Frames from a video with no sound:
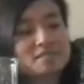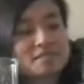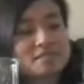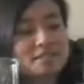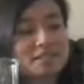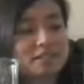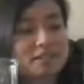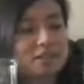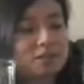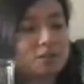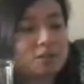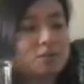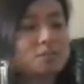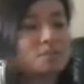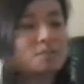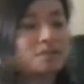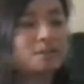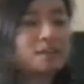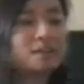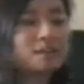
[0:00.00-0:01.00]

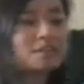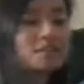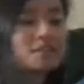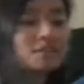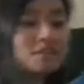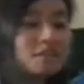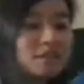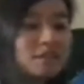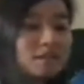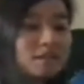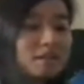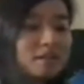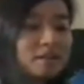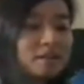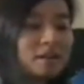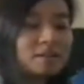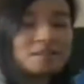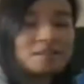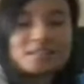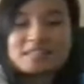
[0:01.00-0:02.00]
So
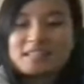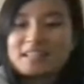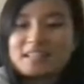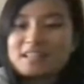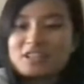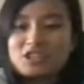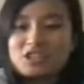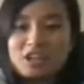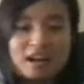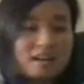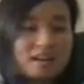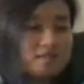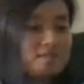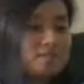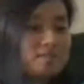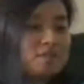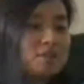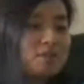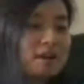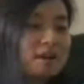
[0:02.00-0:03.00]
just in the chat,
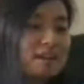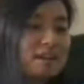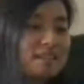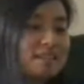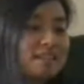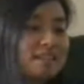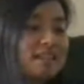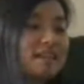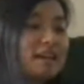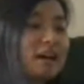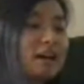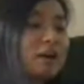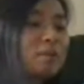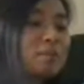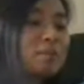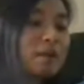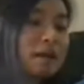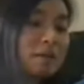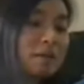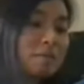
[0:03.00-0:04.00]
do you guys think
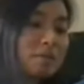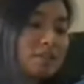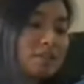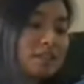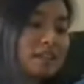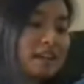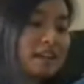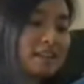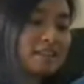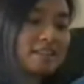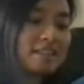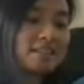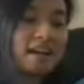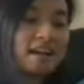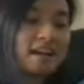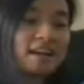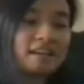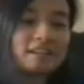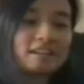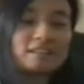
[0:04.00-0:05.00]
I'll be able to get this
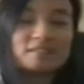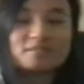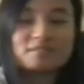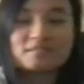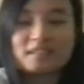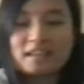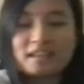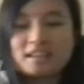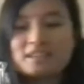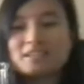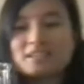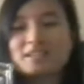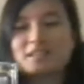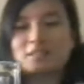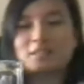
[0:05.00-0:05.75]
egg into this